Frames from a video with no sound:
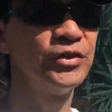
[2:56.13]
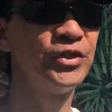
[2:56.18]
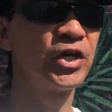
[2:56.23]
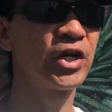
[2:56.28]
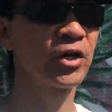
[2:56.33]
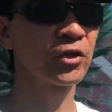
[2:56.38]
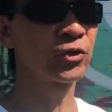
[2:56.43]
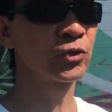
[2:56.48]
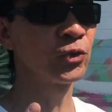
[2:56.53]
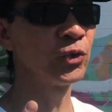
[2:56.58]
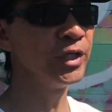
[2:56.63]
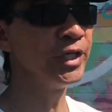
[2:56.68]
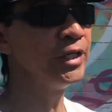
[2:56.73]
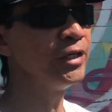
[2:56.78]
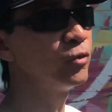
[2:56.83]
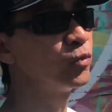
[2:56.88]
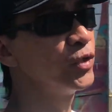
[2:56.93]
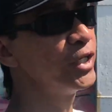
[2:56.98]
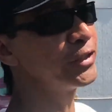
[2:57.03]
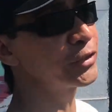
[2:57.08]
there are
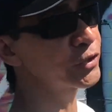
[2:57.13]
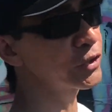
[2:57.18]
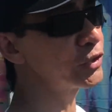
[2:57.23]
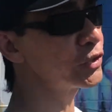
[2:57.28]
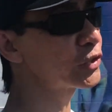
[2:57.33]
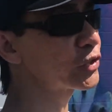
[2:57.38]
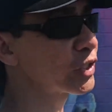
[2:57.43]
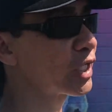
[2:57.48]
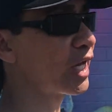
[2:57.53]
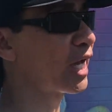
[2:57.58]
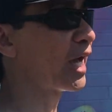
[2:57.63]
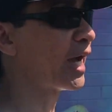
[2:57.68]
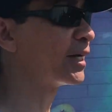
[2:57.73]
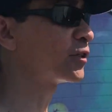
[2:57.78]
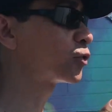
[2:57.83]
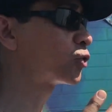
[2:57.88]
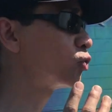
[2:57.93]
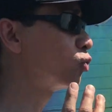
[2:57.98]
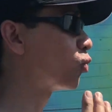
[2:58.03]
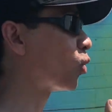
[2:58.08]
3 reasons
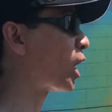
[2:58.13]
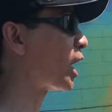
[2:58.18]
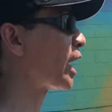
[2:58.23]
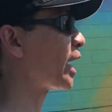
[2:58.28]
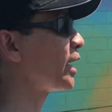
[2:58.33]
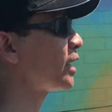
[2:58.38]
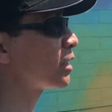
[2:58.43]
as to why